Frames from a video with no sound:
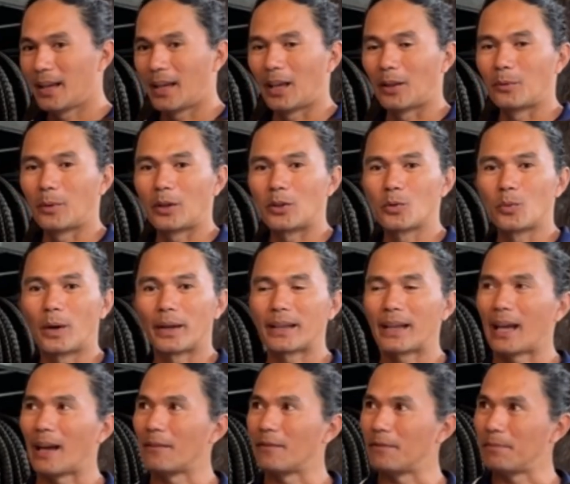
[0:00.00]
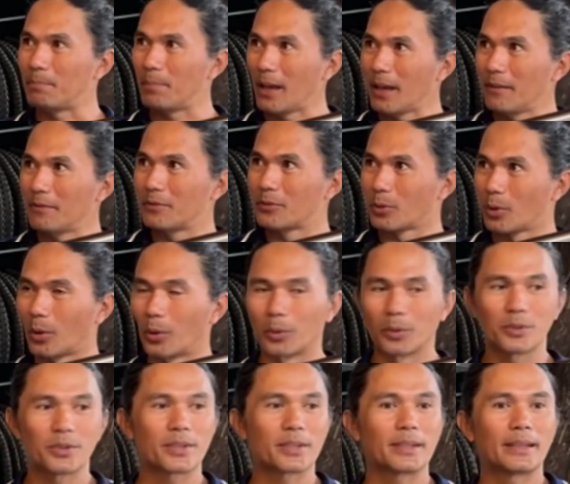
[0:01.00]
And when you want to have paved
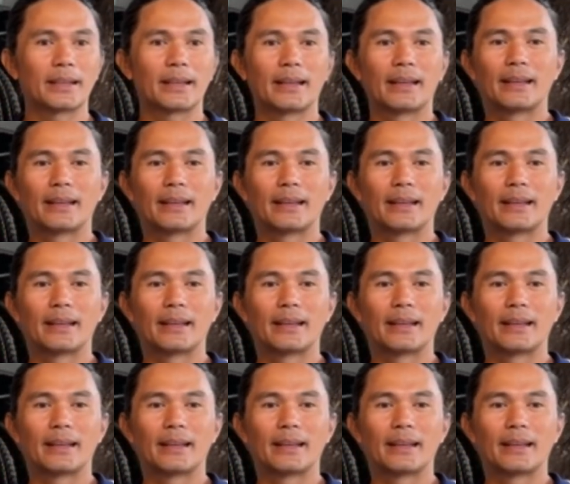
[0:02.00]
roads,